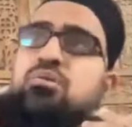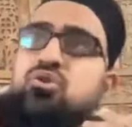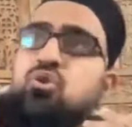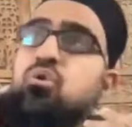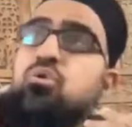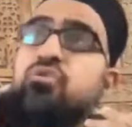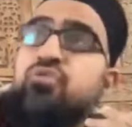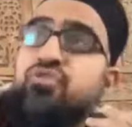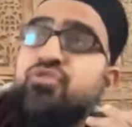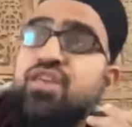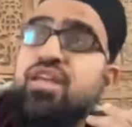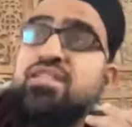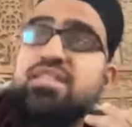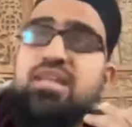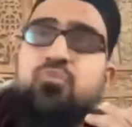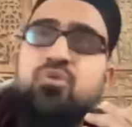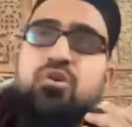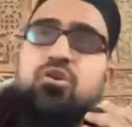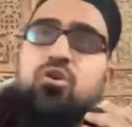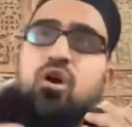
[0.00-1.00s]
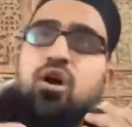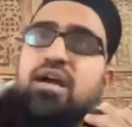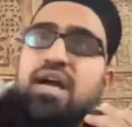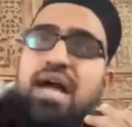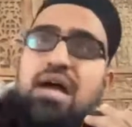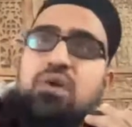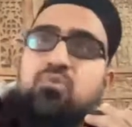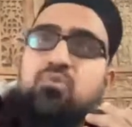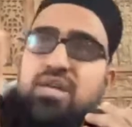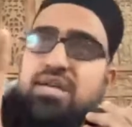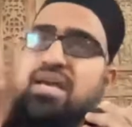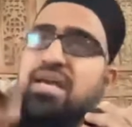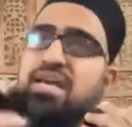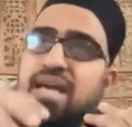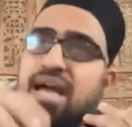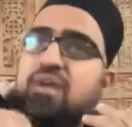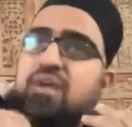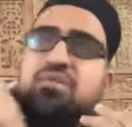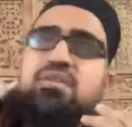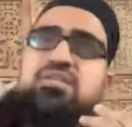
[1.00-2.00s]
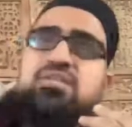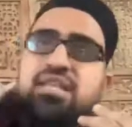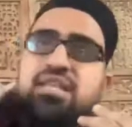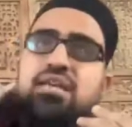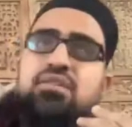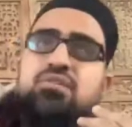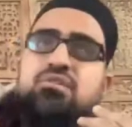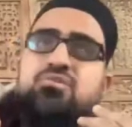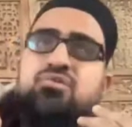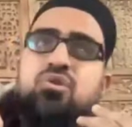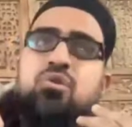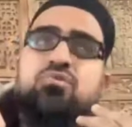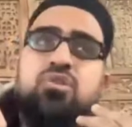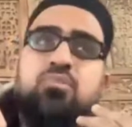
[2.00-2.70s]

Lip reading: Don't think that we can't carry. We can carry his sandals.